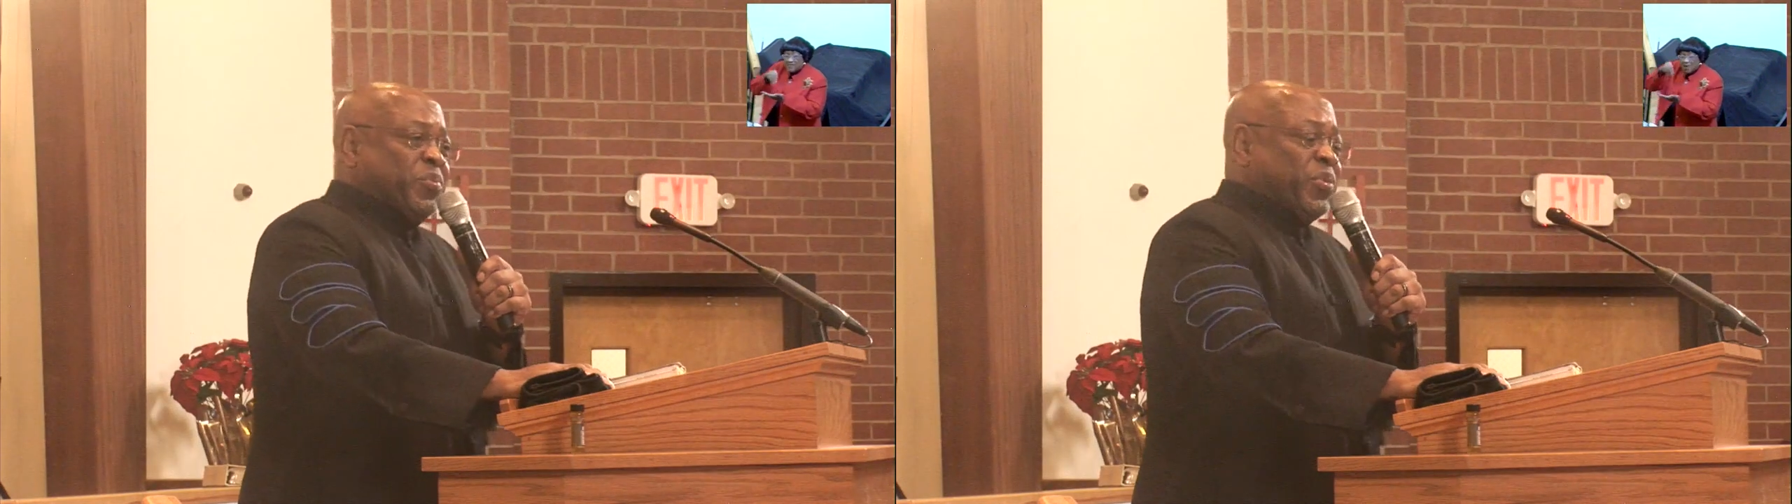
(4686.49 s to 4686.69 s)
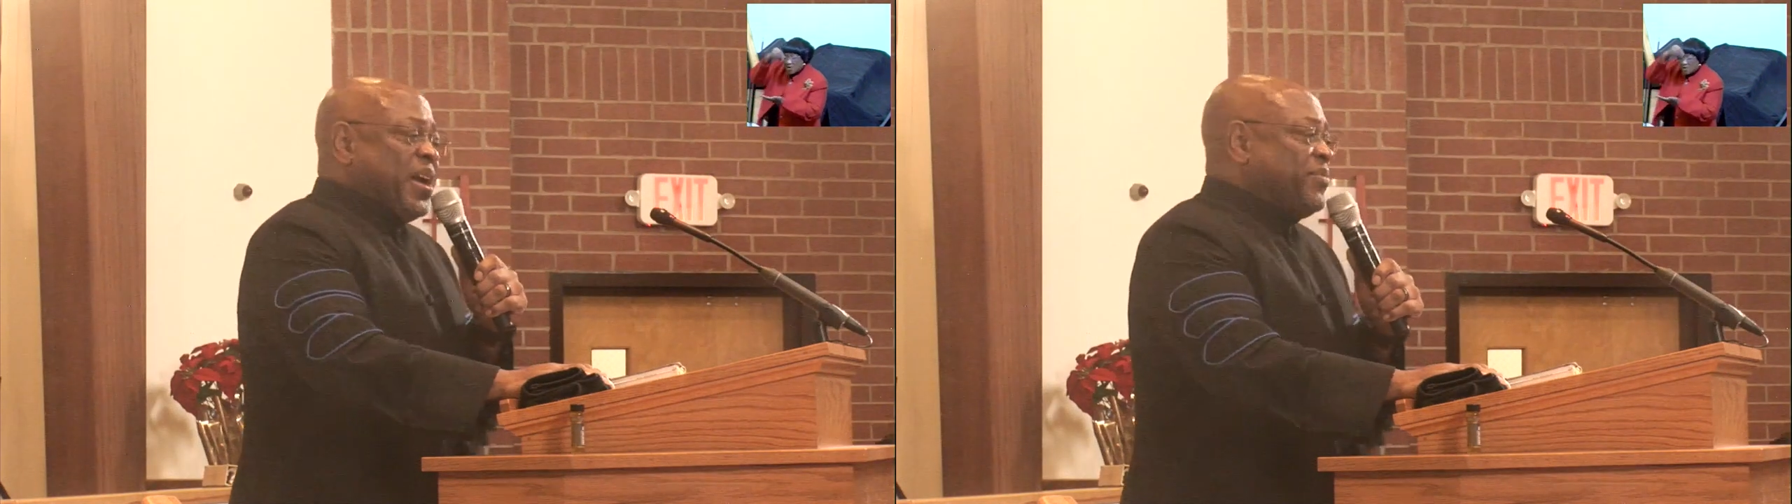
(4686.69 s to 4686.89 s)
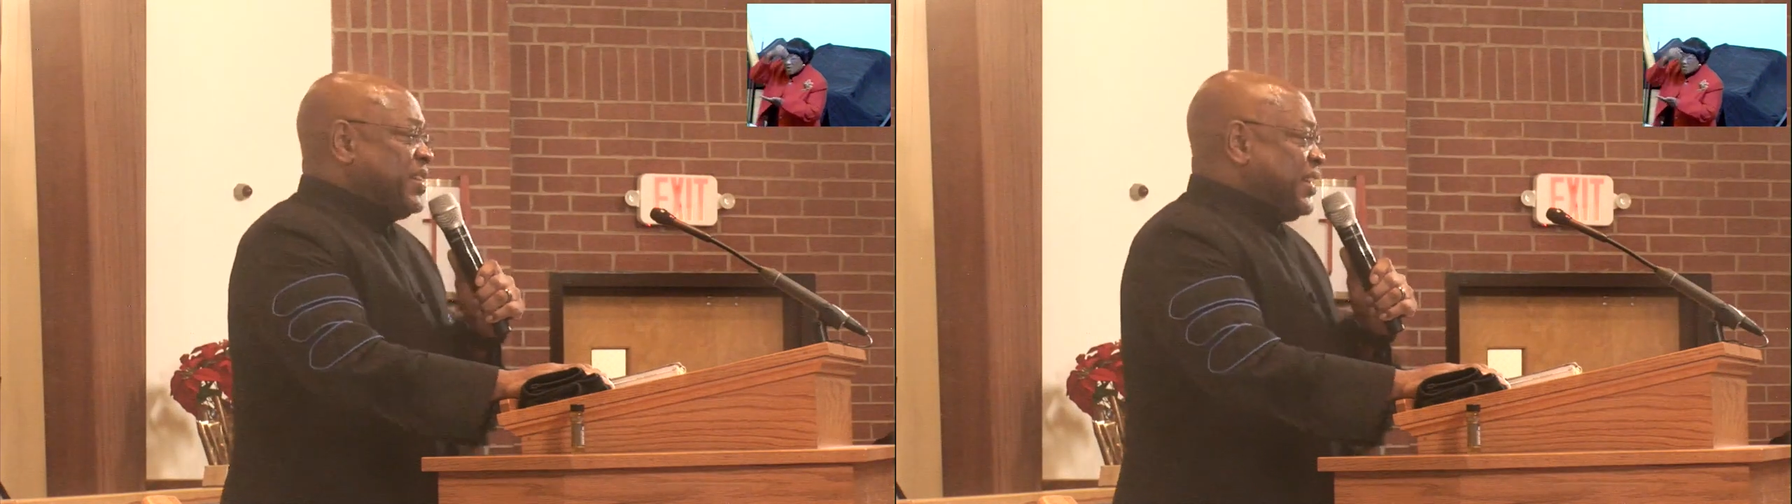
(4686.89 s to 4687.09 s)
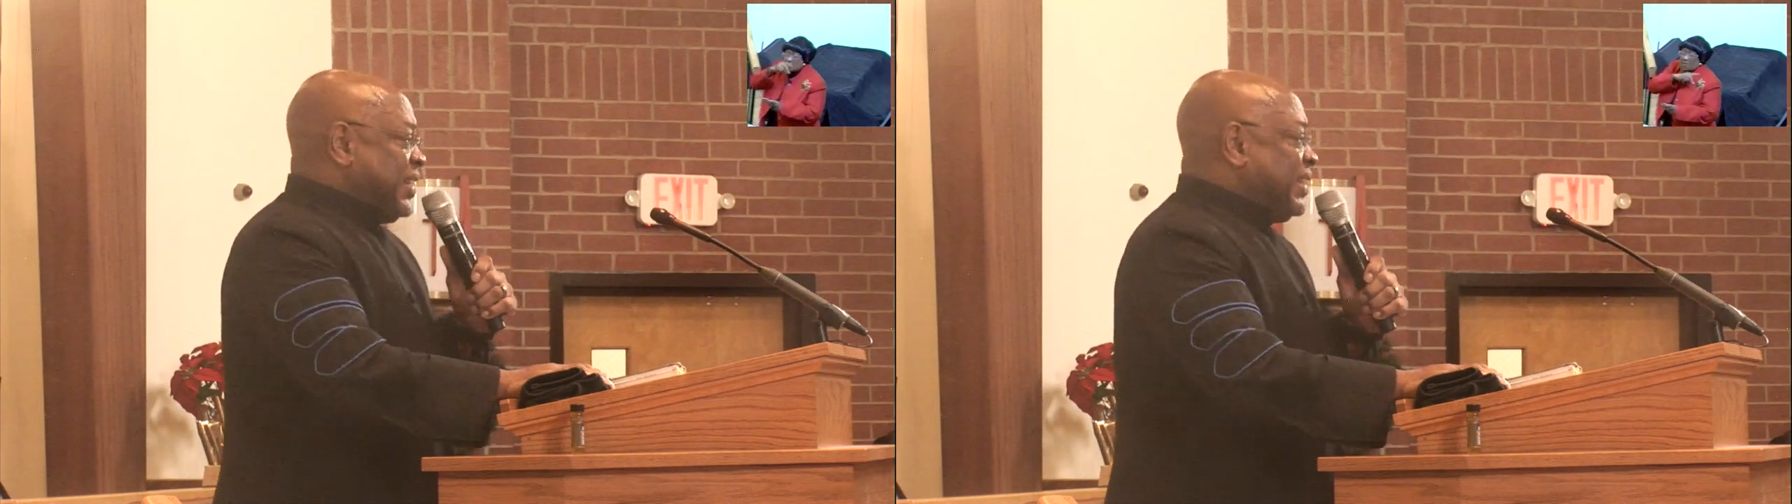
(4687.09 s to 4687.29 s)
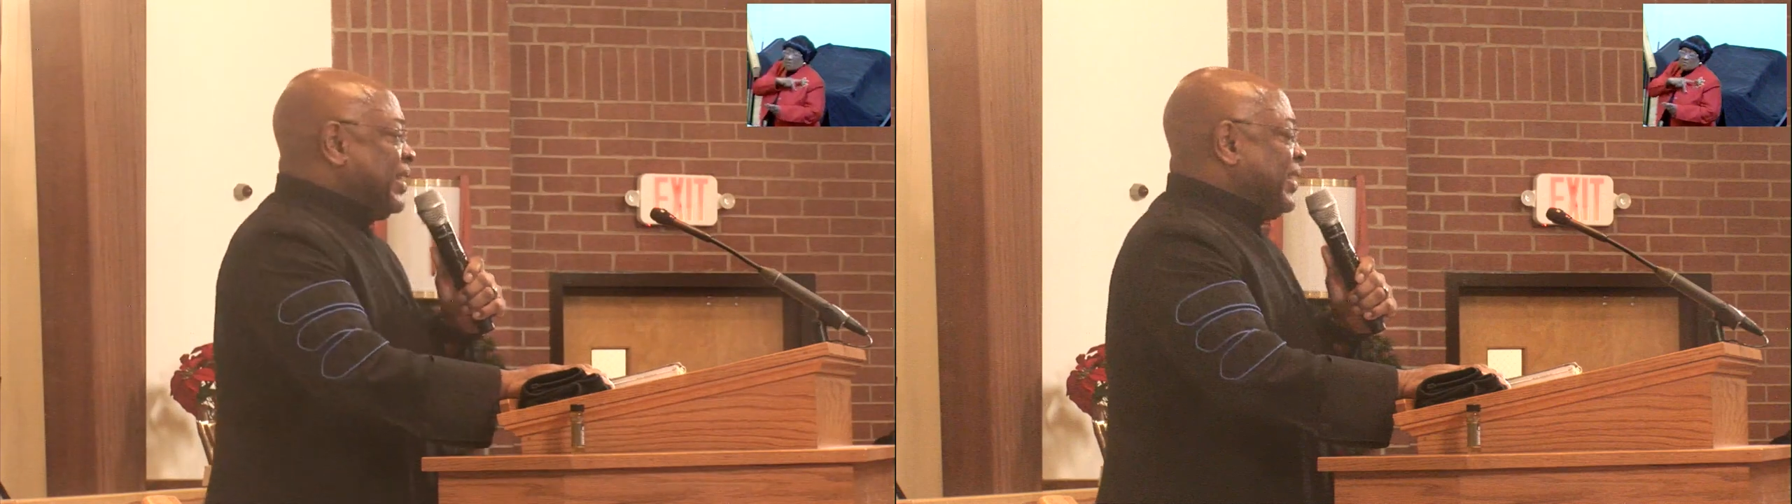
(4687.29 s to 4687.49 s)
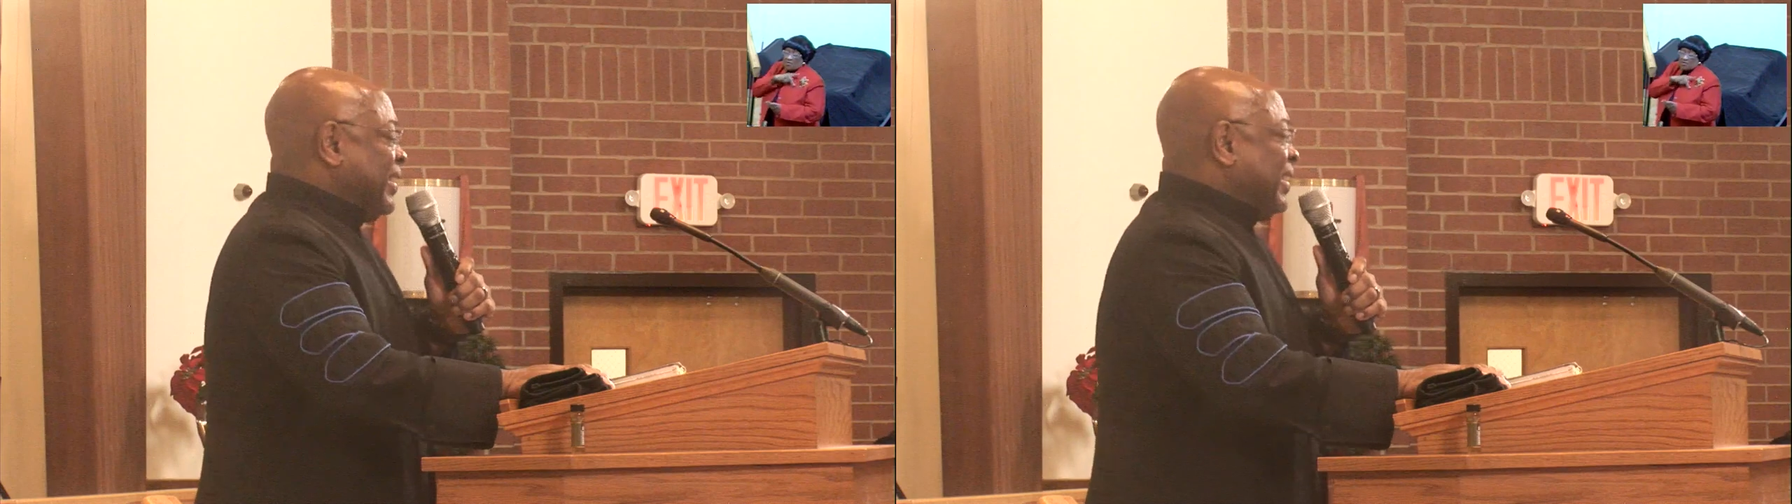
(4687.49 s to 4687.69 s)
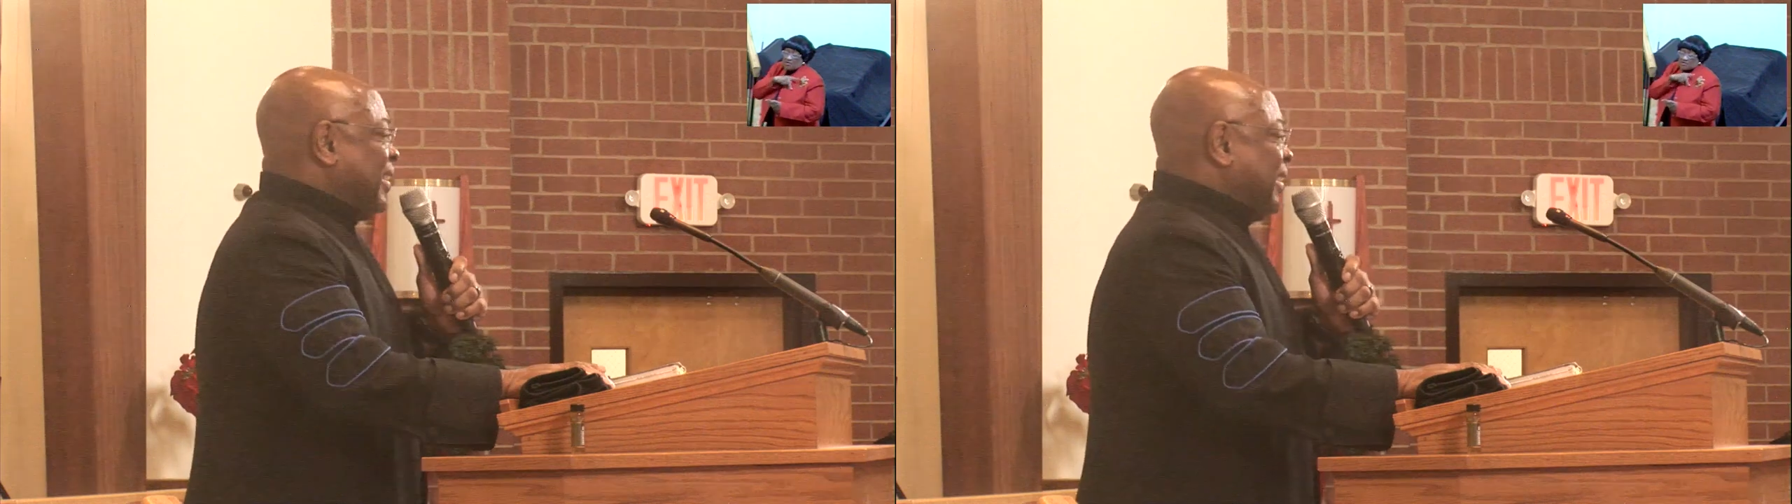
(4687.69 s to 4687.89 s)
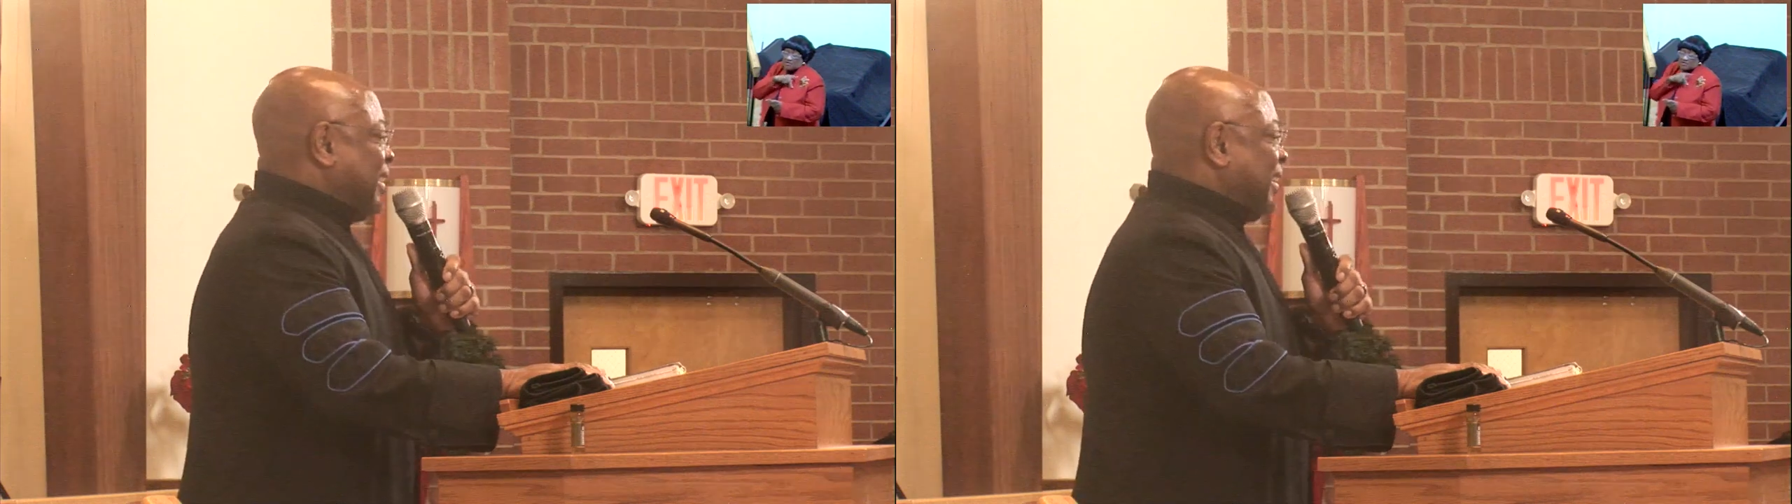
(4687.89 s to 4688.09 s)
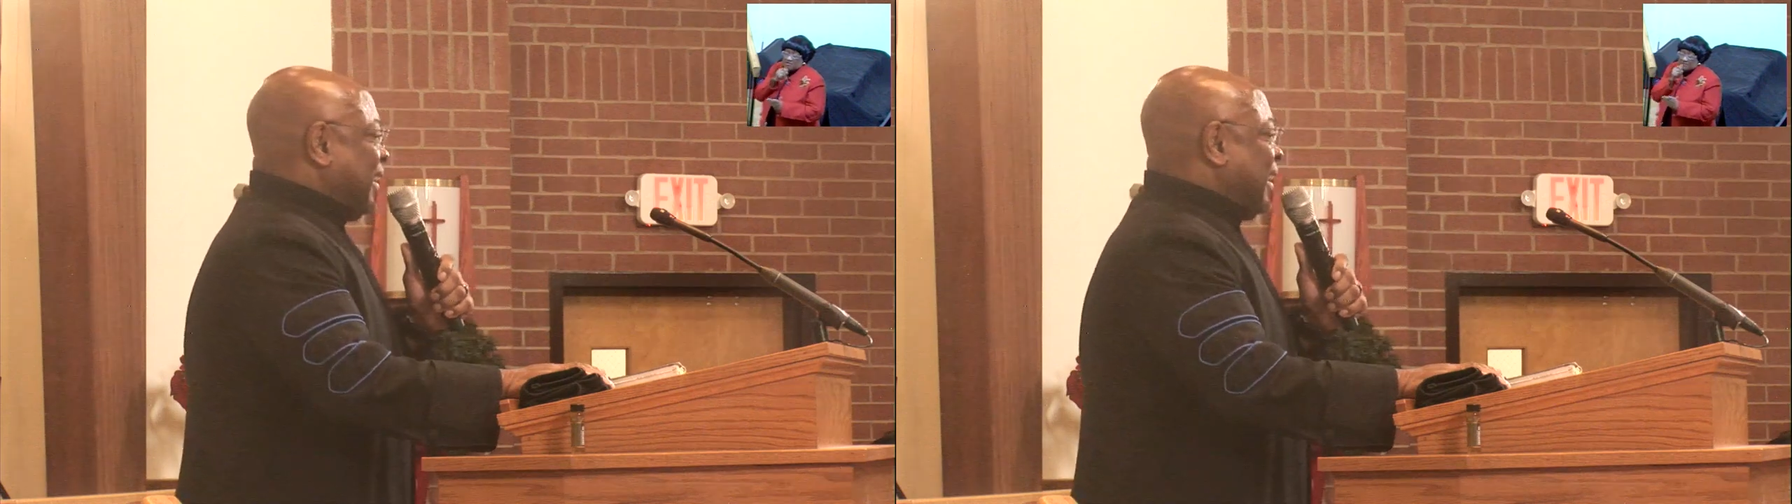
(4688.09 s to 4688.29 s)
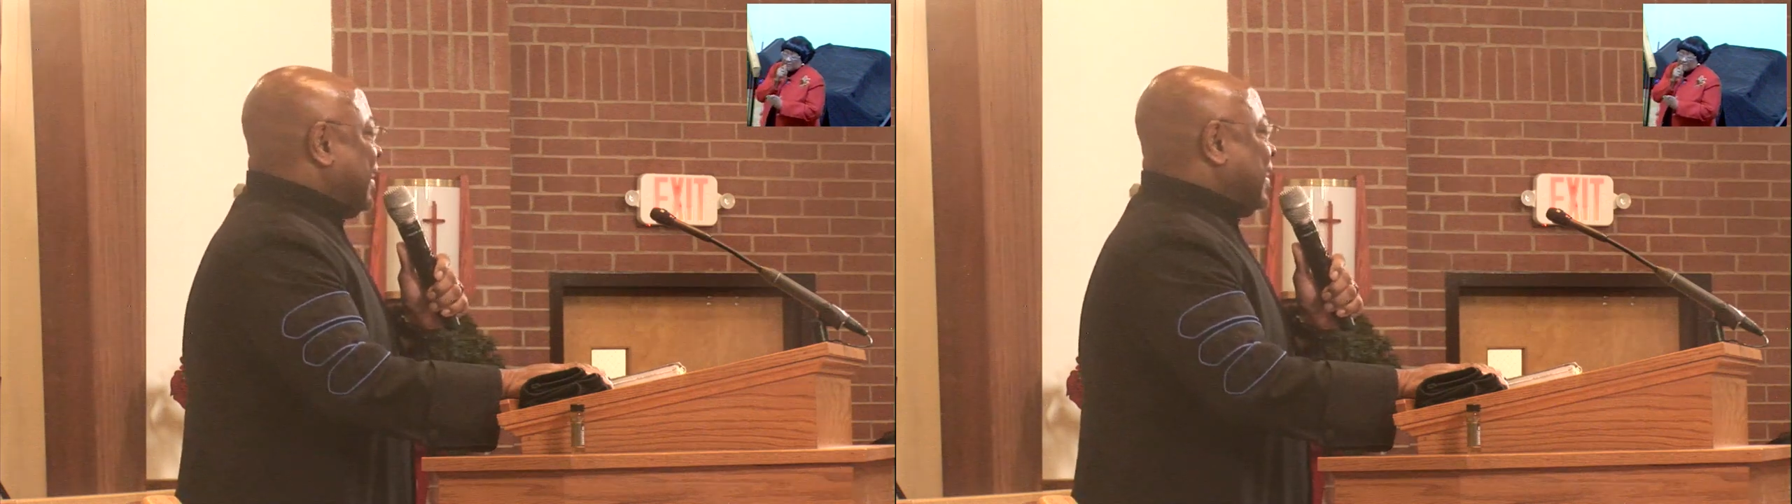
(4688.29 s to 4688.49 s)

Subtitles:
privately, I got to